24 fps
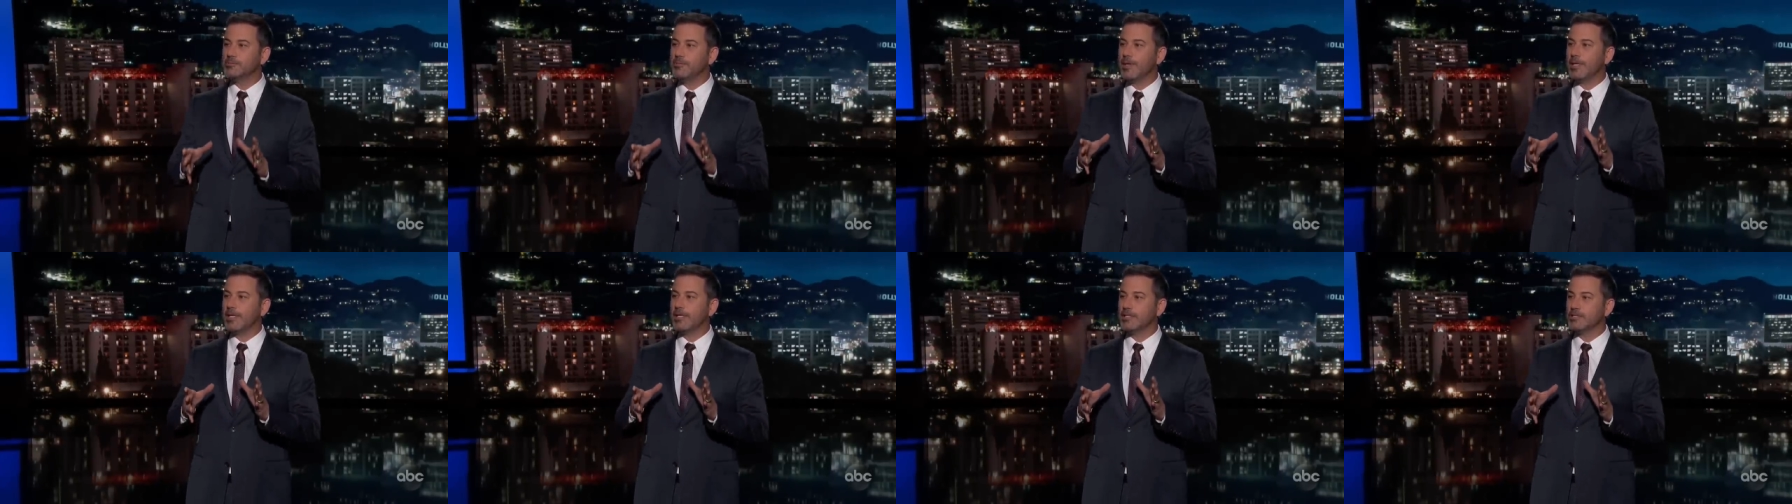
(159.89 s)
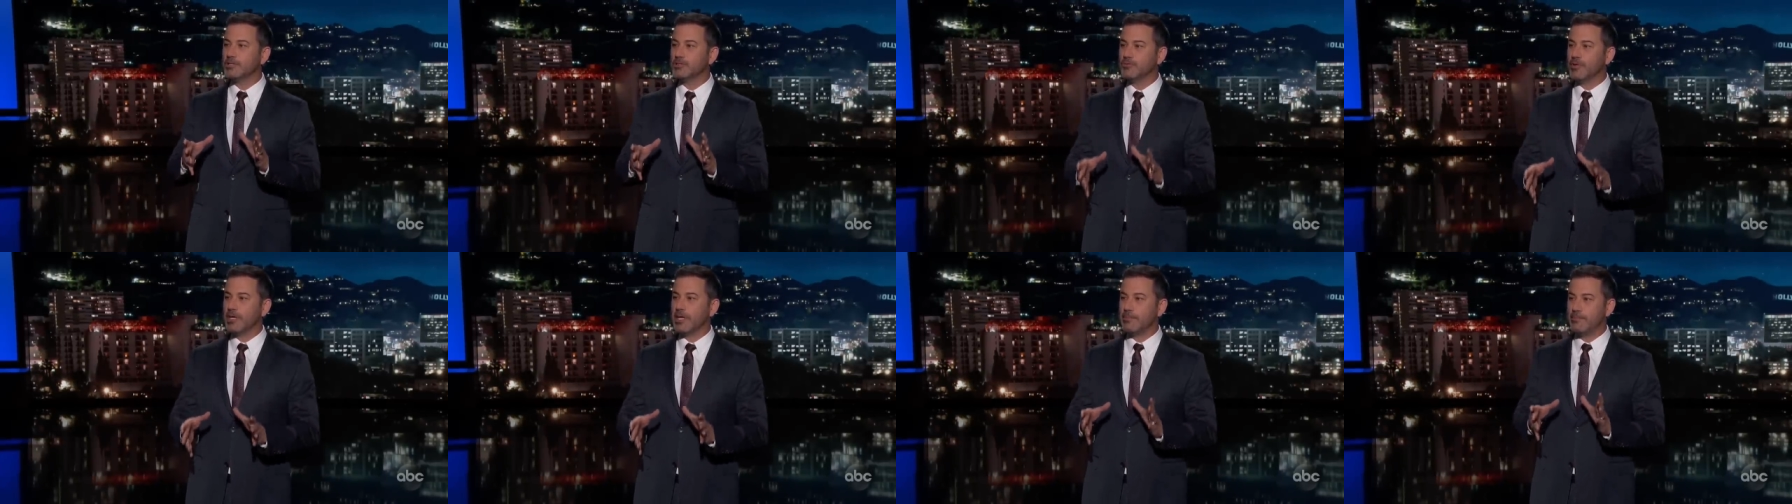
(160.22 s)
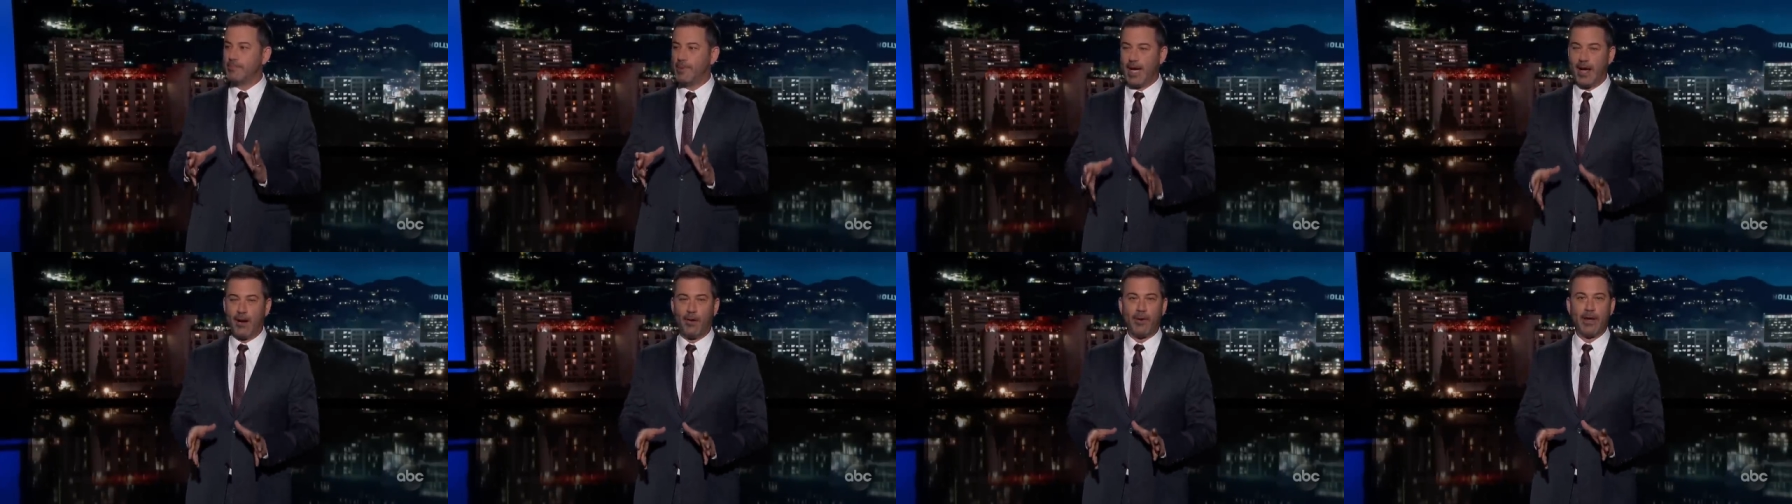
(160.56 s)
because
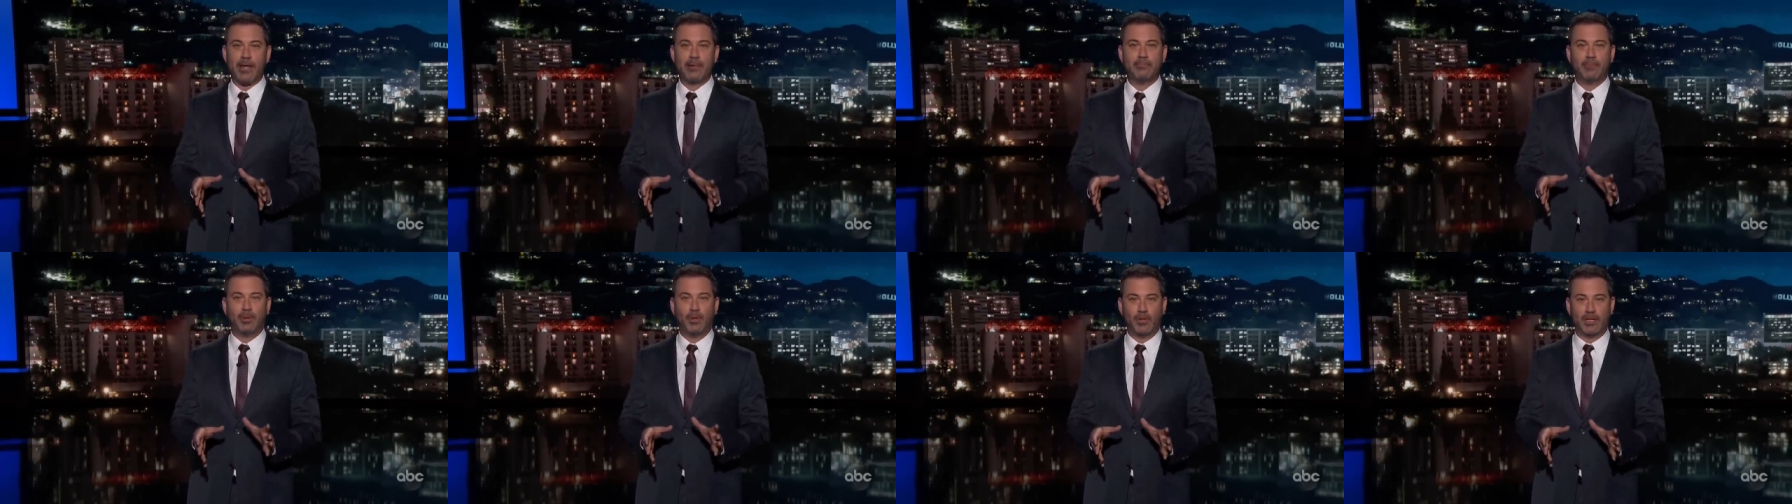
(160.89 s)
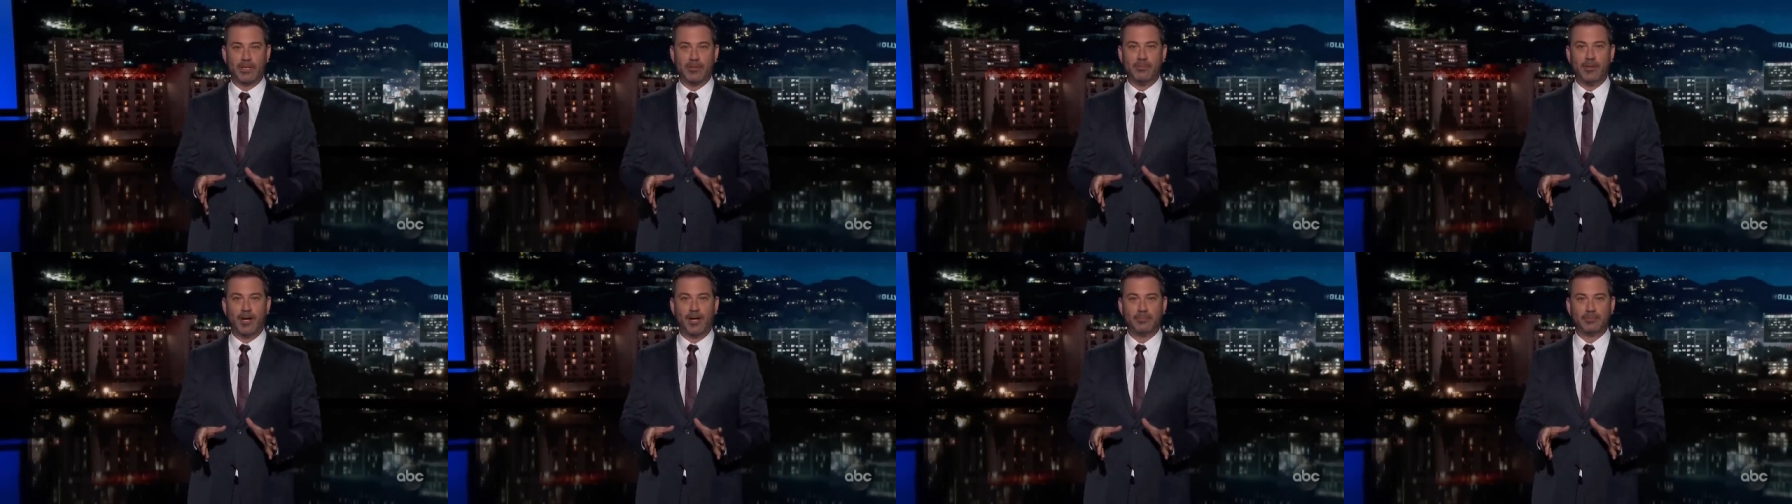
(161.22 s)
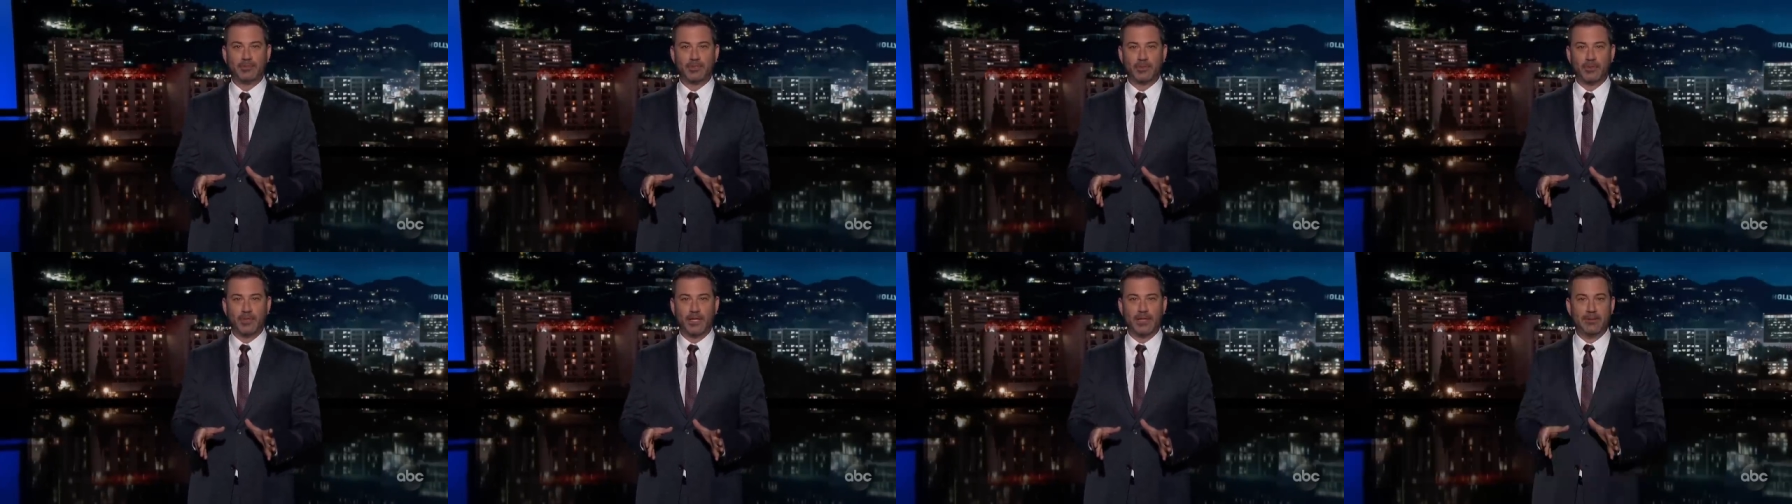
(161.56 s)
Rick Perry put him
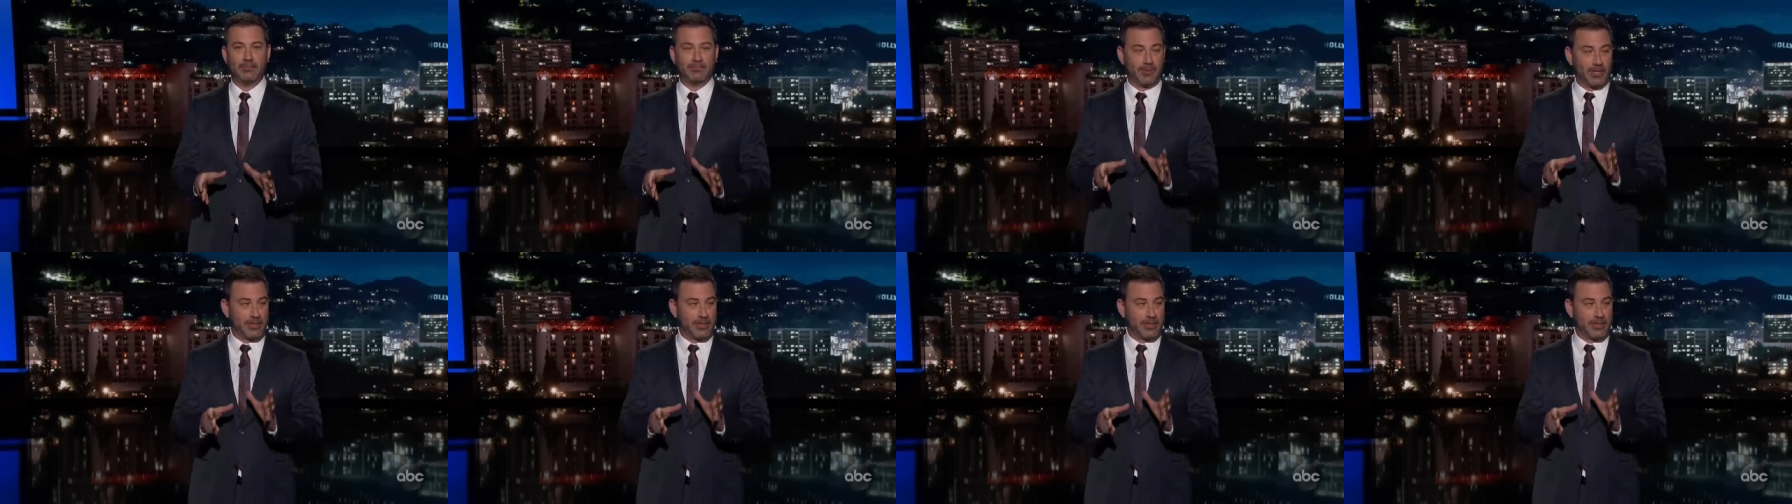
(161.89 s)
up to it.